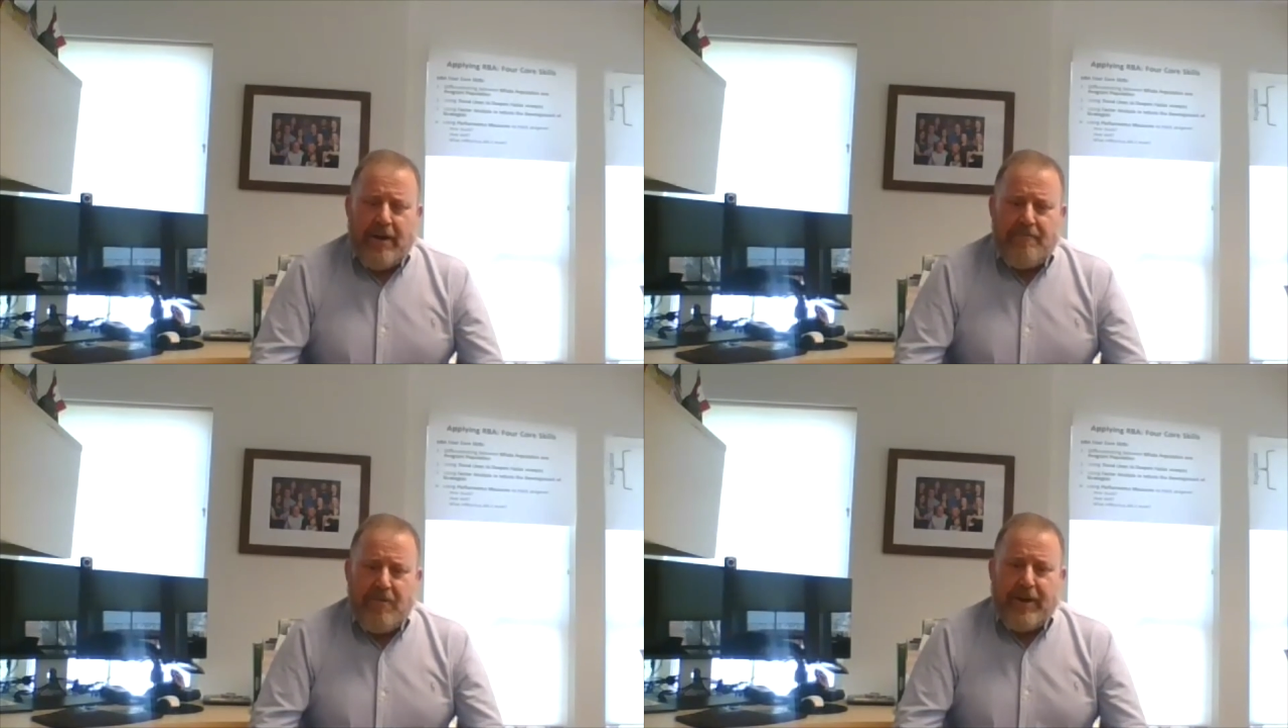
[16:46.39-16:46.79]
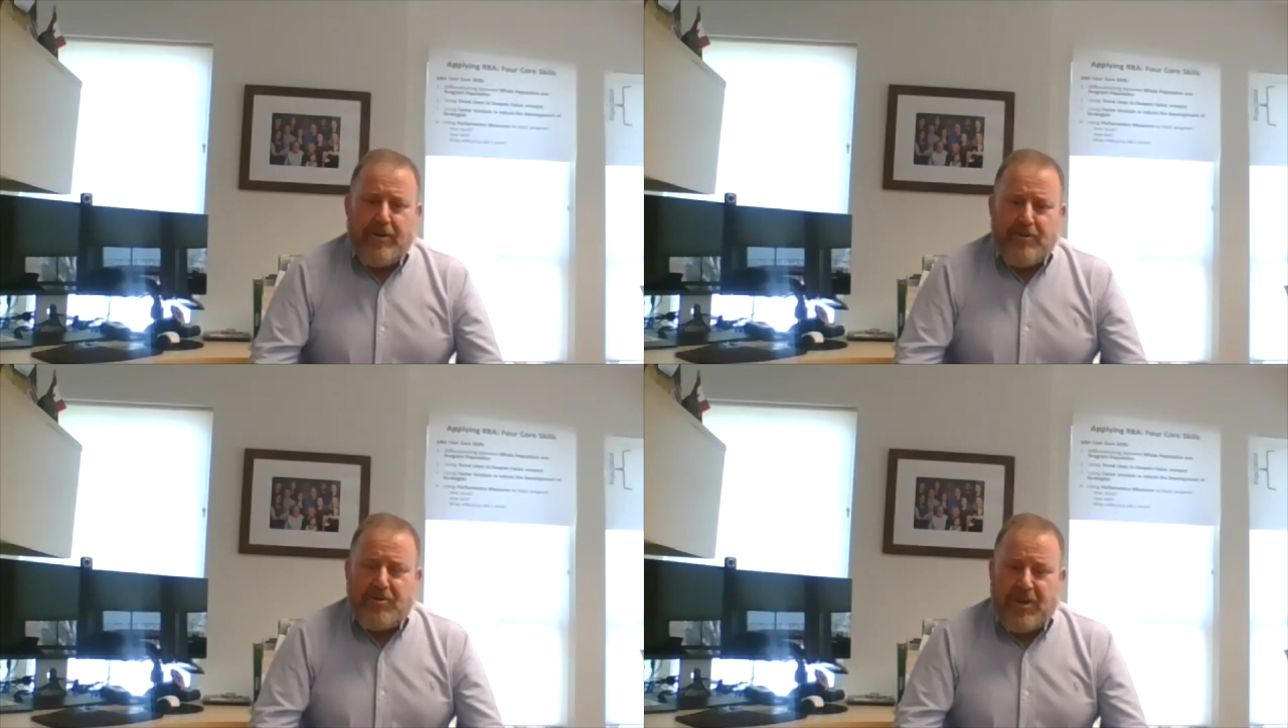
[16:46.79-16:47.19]

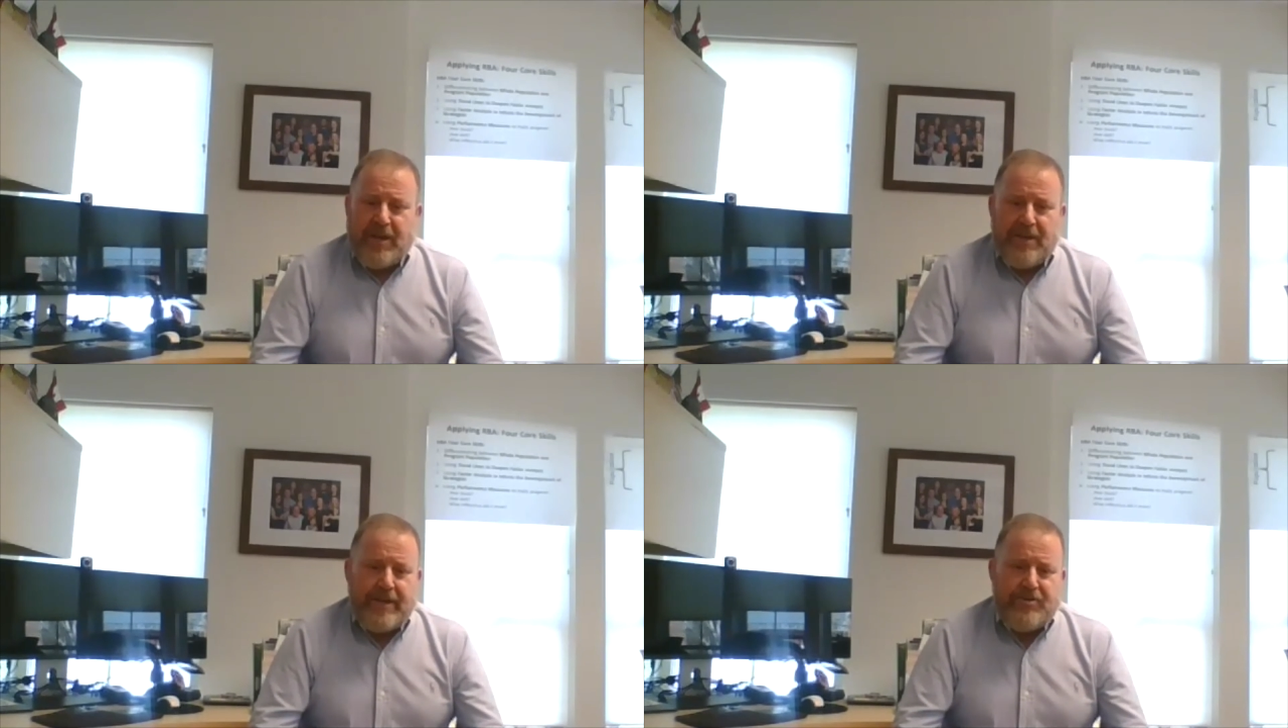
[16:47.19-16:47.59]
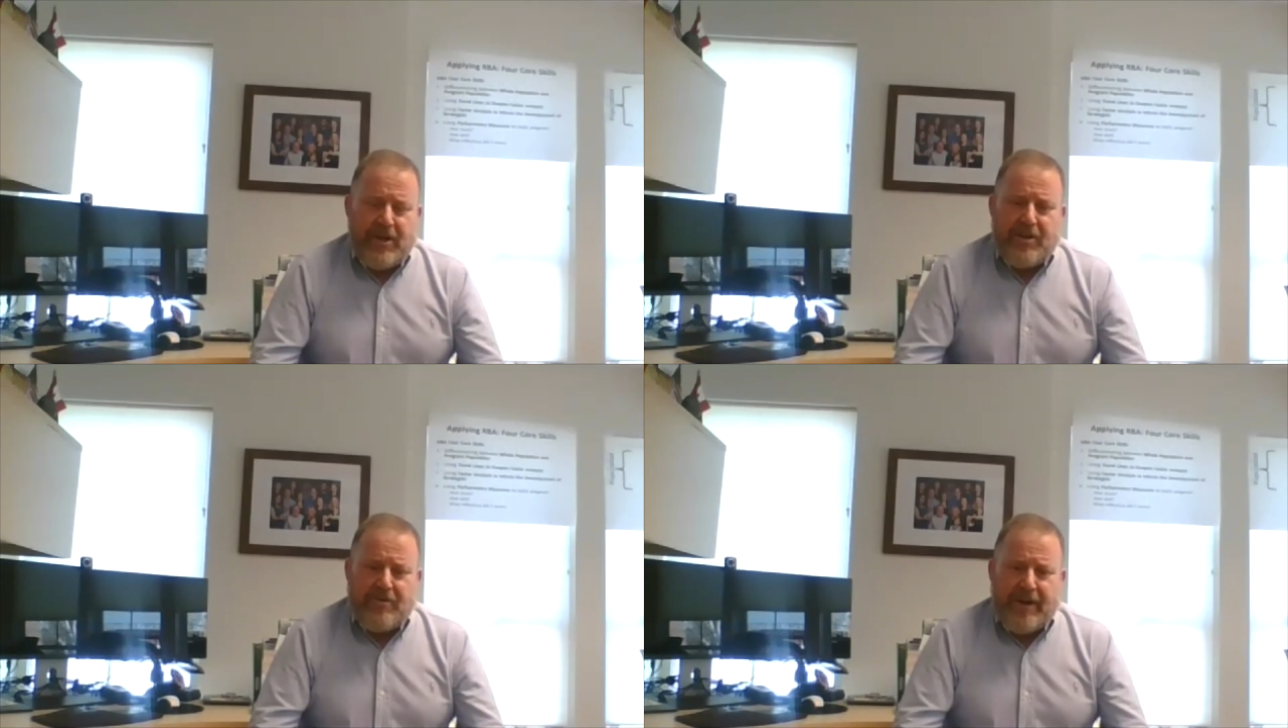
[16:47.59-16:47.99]
regular standing
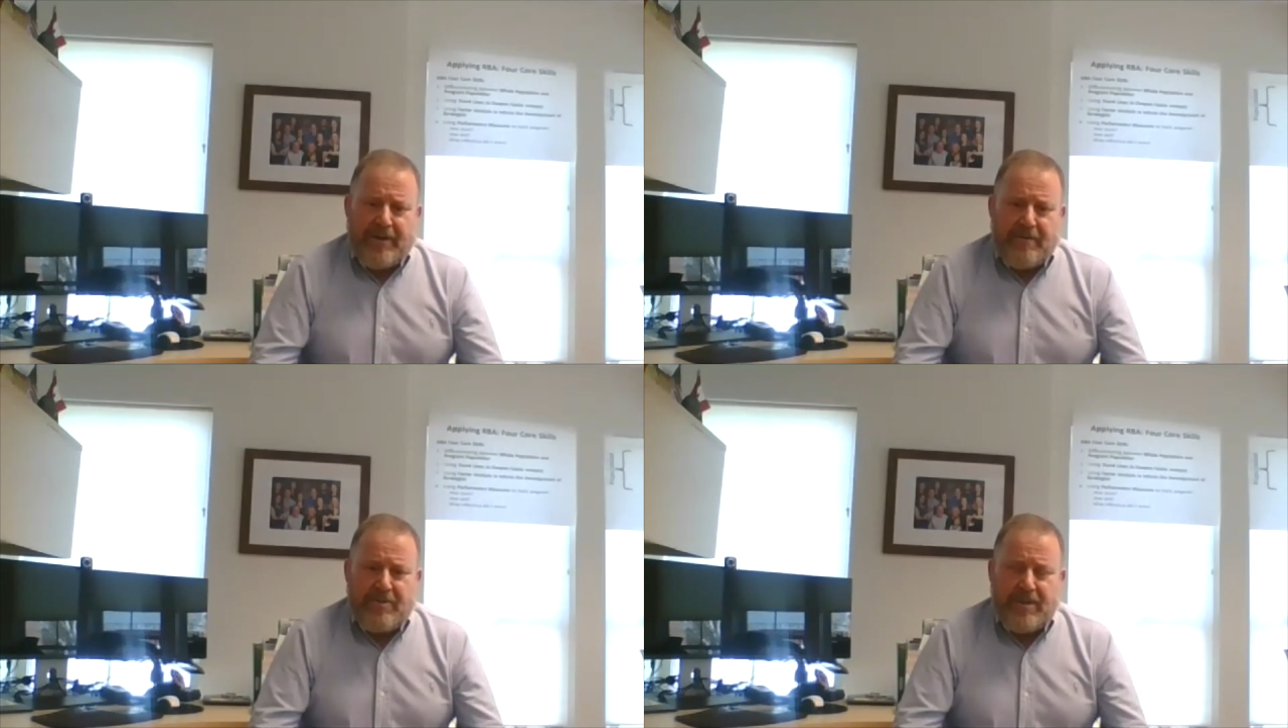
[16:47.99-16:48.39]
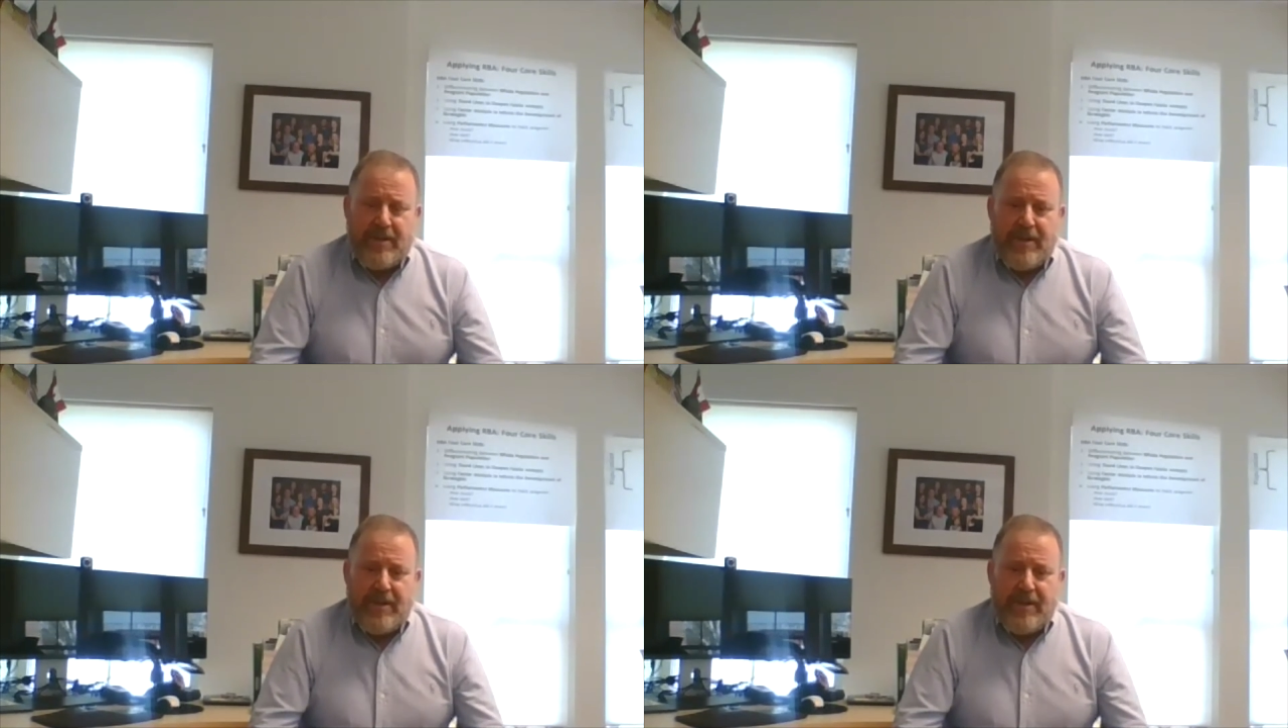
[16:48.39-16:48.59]
agenda items,